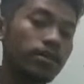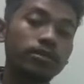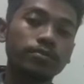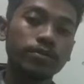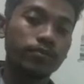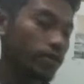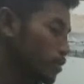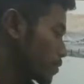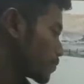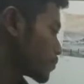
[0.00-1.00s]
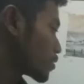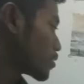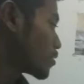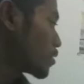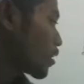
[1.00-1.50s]
500VV.
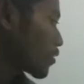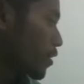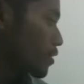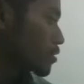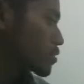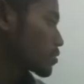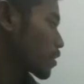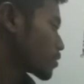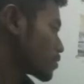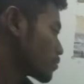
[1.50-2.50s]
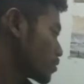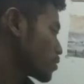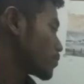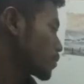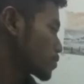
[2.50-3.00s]
Alright, this type
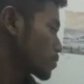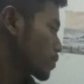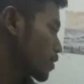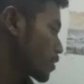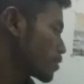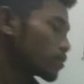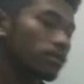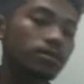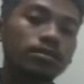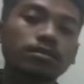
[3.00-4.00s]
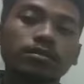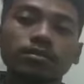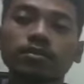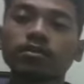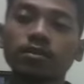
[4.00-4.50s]
of power supply
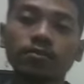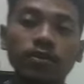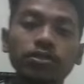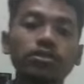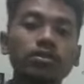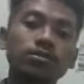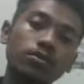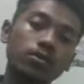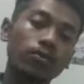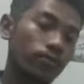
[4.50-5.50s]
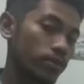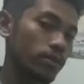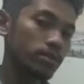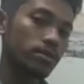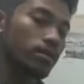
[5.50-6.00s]
function to
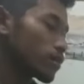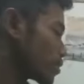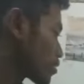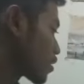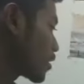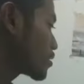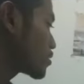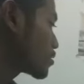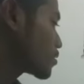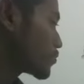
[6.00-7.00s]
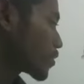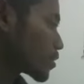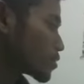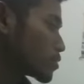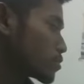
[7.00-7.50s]
convert alternative
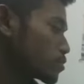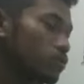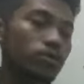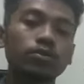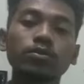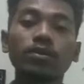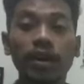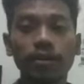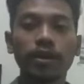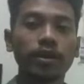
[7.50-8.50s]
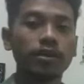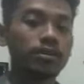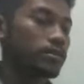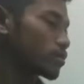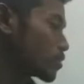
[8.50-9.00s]
current to direct
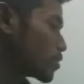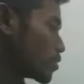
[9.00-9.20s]
current.